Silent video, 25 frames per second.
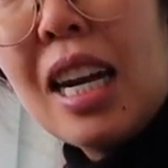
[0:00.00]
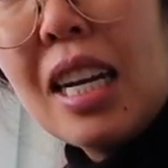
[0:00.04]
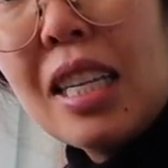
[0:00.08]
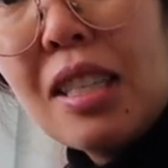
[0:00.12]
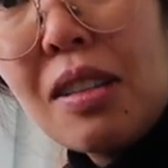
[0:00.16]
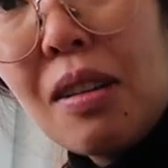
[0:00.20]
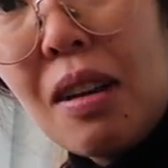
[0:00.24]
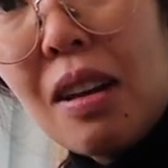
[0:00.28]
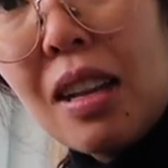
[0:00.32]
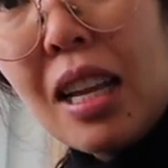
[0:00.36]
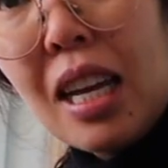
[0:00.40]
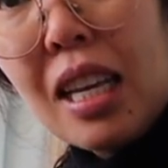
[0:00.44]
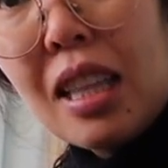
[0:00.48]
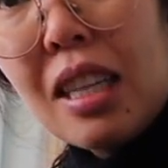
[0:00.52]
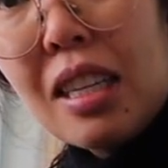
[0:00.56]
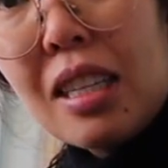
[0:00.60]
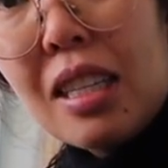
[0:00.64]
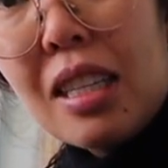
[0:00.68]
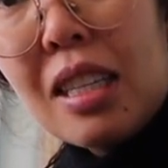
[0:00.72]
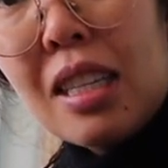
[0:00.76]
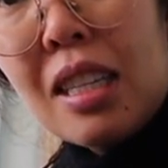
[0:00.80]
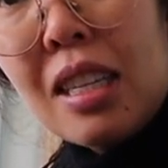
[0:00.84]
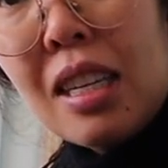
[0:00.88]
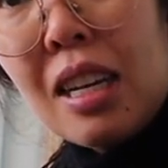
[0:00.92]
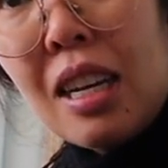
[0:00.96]
that it's got like
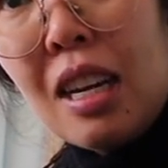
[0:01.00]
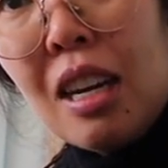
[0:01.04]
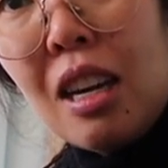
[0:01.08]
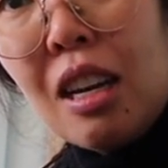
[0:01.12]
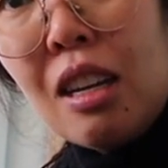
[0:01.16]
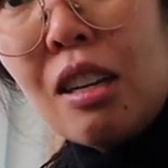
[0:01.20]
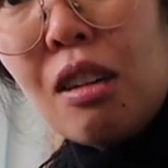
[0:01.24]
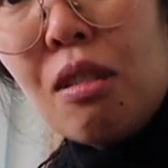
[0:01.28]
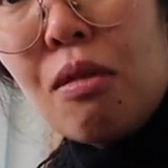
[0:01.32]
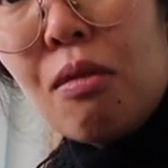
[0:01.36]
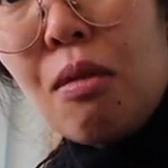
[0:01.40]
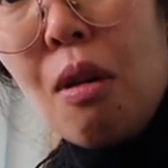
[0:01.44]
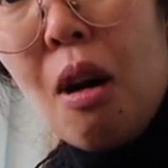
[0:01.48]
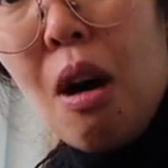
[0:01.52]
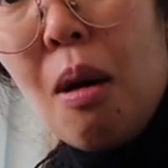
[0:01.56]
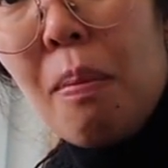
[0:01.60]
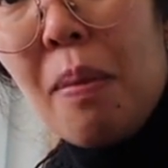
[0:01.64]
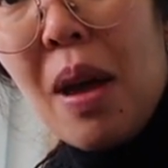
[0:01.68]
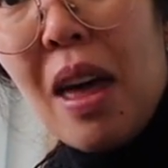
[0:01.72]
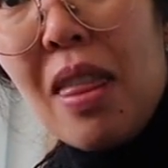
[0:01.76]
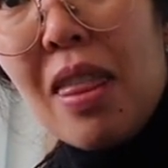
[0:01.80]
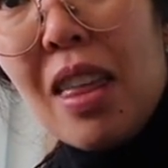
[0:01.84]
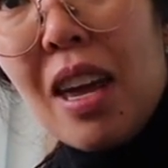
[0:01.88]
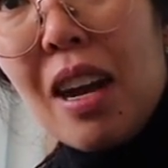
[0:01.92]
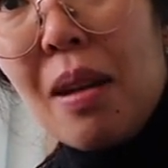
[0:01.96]
this
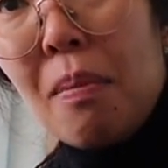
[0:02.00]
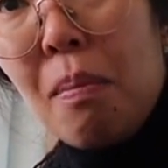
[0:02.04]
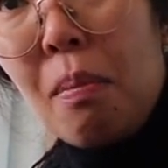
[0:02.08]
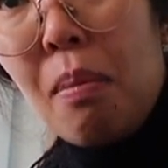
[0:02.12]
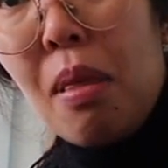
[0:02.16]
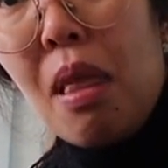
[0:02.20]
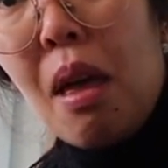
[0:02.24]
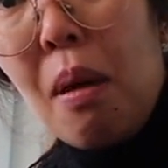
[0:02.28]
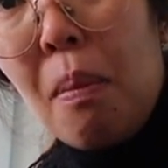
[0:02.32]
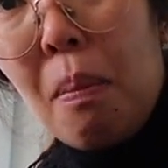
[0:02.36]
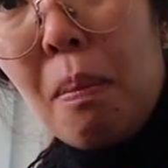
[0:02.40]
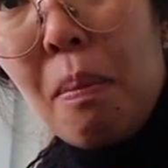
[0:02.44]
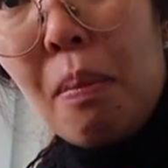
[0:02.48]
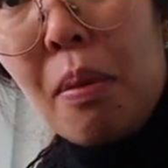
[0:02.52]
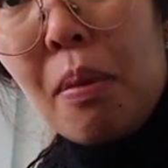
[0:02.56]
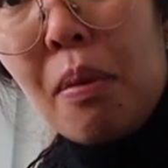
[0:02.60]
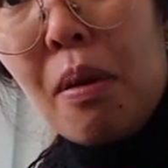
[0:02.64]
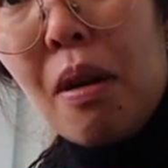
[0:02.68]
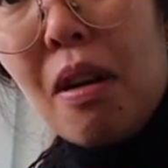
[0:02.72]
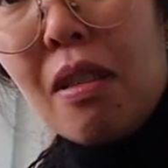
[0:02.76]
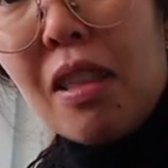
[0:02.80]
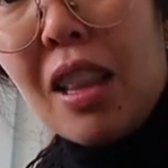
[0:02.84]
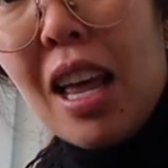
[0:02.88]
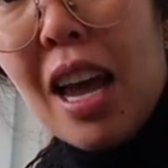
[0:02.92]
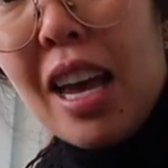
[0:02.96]
drop and then blip
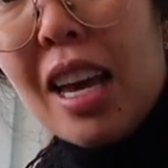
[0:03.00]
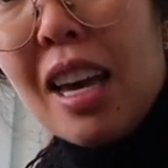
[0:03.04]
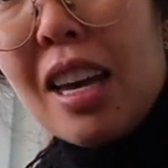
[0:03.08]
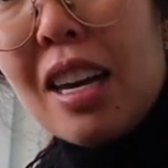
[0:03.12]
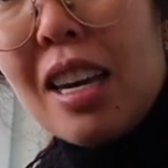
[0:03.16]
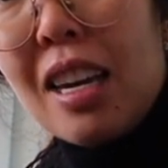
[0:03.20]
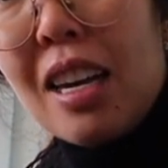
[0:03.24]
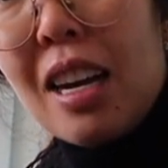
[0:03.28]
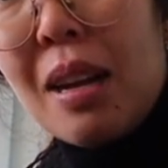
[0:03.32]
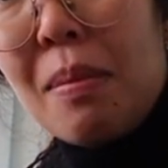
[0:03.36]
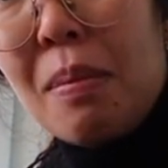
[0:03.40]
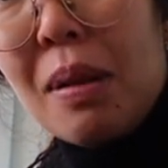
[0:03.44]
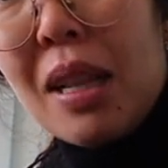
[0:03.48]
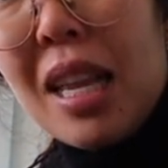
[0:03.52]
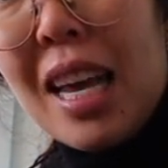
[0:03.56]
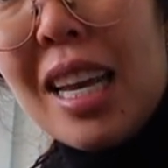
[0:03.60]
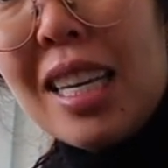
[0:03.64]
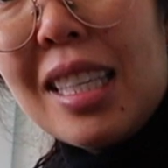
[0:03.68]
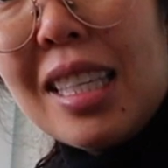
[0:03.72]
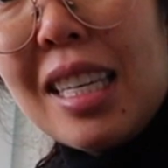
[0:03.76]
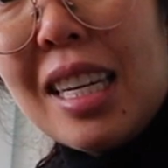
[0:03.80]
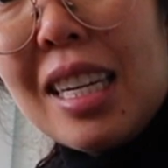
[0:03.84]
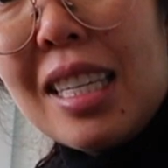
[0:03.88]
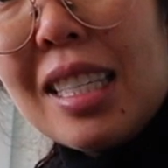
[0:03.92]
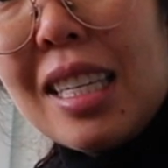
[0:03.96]
on like in a
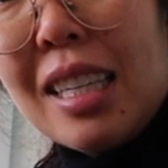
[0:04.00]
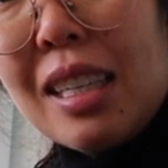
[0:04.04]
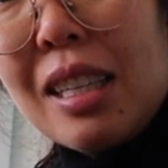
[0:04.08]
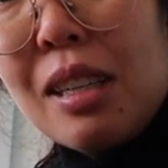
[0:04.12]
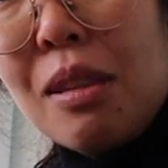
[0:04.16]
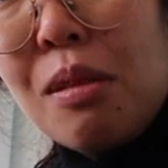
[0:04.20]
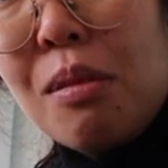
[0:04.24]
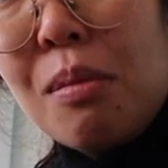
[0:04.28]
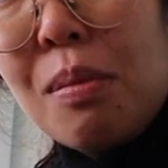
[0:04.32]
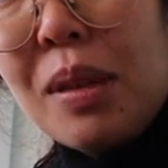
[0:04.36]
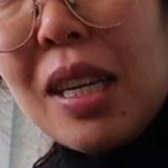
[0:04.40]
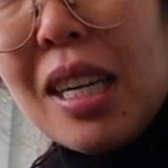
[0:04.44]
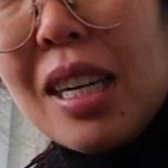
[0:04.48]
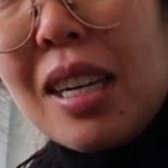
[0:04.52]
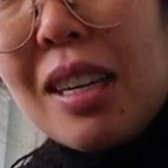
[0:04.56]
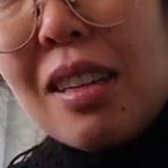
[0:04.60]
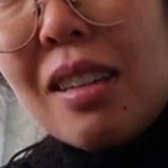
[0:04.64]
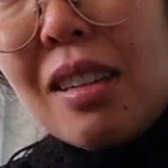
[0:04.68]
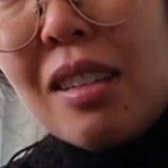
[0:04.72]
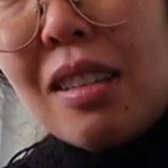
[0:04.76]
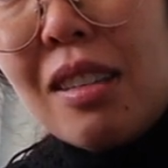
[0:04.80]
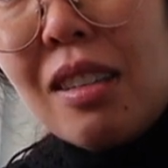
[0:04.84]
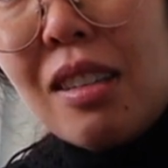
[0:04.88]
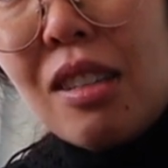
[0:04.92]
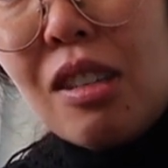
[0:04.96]
place that is a little bit
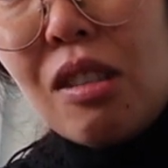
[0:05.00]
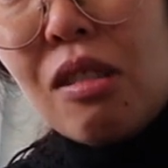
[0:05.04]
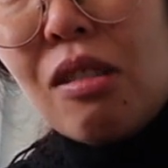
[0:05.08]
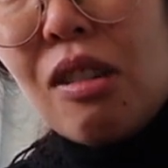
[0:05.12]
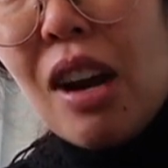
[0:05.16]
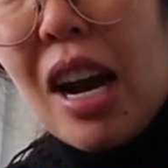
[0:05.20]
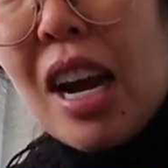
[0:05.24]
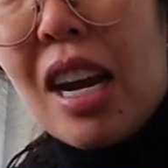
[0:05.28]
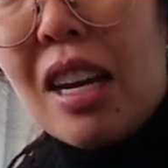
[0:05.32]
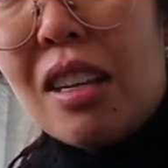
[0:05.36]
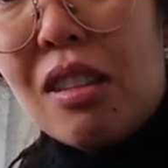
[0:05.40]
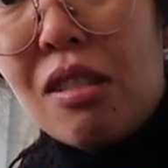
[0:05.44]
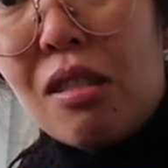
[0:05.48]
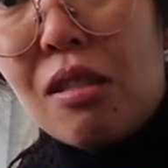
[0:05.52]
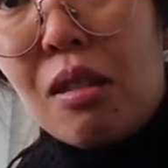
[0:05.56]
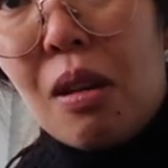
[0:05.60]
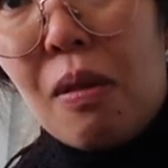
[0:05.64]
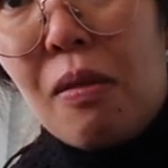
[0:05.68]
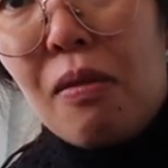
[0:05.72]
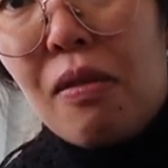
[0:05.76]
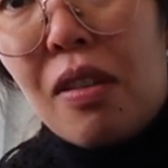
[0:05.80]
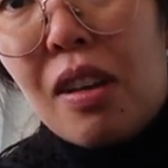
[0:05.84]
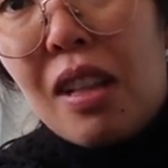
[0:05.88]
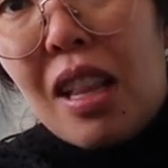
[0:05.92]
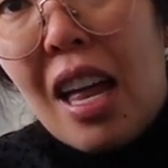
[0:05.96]
strange.
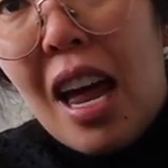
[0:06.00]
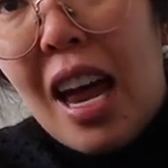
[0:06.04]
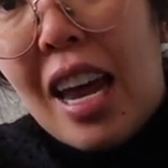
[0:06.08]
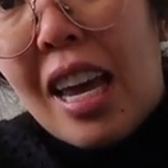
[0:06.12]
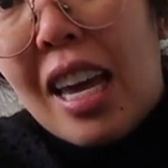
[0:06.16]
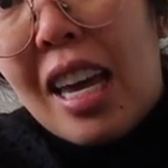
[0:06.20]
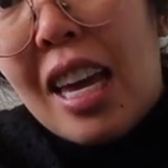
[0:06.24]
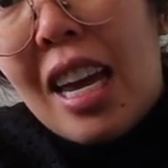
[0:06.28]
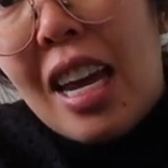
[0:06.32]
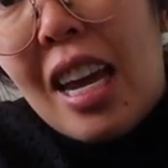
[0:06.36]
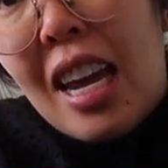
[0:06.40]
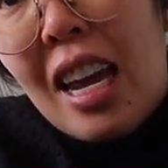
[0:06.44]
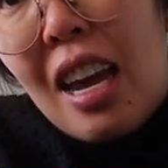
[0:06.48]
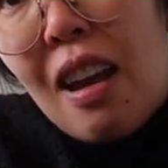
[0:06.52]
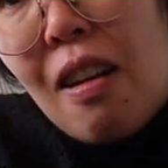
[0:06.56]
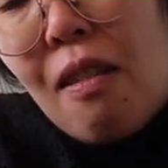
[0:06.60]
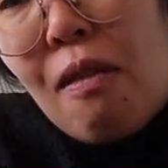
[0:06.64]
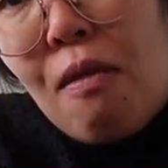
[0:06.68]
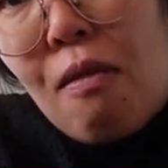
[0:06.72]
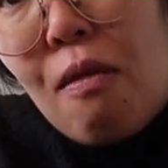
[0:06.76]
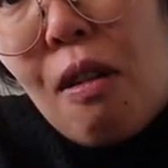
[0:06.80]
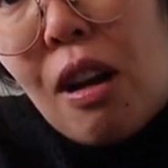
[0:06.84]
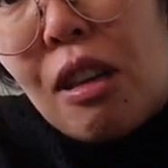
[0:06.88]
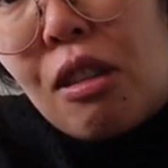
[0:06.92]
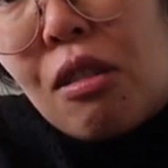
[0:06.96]
So I feel like
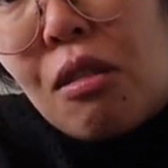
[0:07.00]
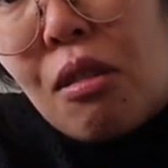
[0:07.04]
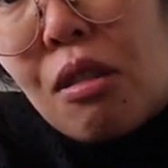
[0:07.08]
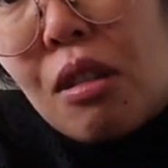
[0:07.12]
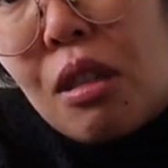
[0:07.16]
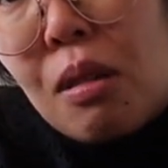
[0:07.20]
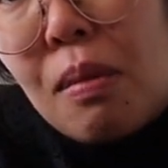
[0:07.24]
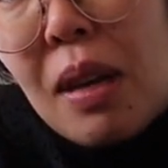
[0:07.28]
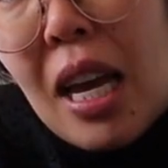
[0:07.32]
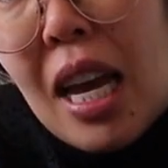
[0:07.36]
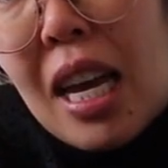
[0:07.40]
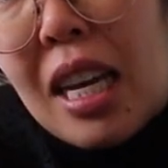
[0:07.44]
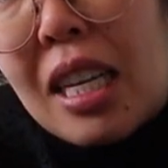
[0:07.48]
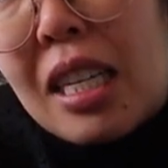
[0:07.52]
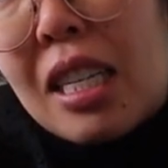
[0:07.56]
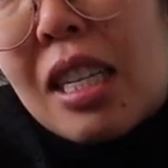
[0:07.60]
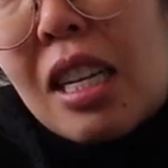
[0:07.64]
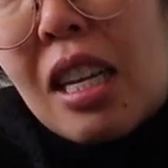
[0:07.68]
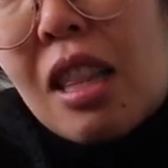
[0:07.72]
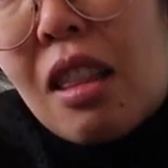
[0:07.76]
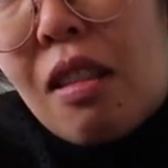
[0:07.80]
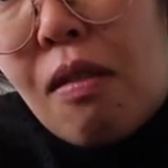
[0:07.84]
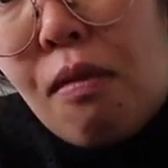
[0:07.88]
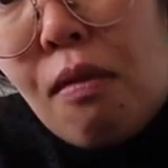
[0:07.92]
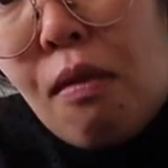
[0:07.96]
in retrospect,
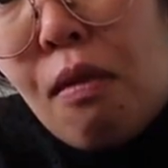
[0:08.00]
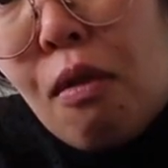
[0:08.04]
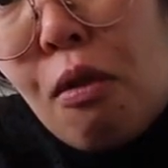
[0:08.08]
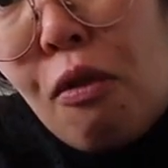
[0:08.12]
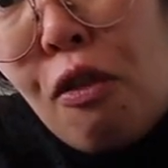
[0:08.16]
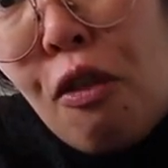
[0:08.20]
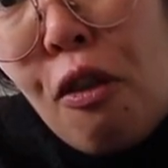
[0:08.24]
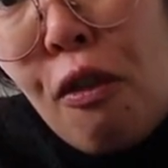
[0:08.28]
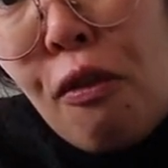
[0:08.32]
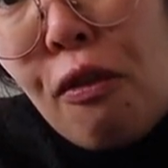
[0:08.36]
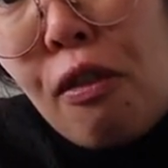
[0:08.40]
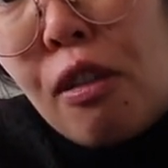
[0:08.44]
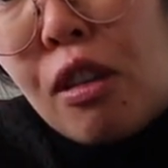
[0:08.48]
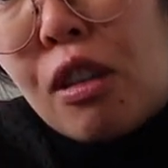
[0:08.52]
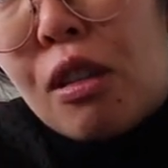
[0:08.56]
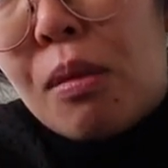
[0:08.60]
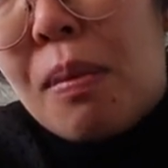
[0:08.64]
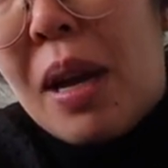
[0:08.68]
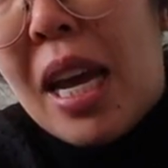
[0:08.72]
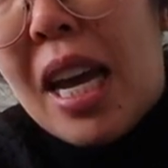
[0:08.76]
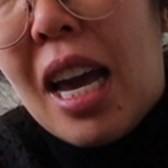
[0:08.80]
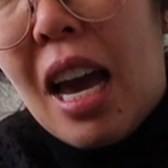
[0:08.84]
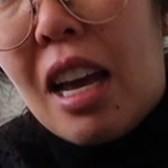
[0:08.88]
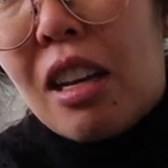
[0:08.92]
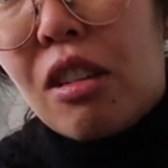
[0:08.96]
for a
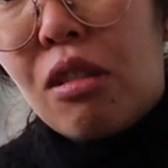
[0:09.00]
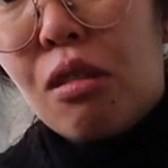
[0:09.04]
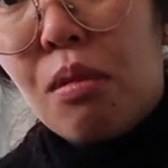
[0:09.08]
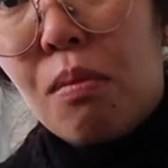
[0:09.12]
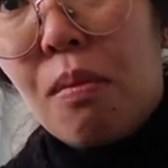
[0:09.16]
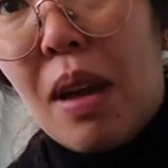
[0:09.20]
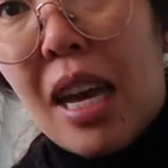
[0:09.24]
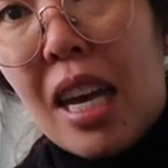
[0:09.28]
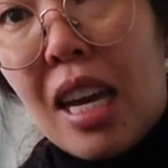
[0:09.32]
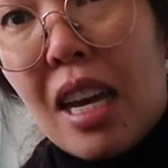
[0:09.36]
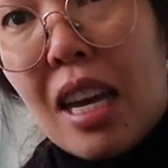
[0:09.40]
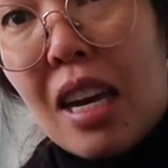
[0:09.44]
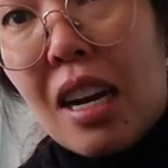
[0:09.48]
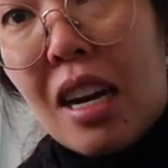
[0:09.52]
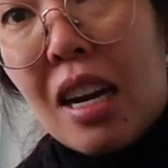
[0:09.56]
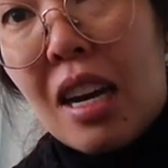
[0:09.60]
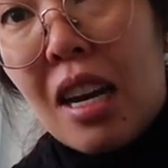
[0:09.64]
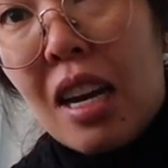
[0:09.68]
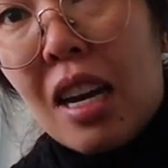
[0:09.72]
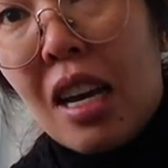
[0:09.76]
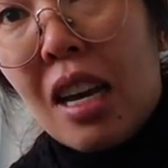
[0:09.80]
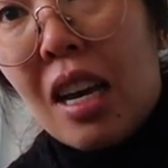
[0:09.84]
future make, I should make it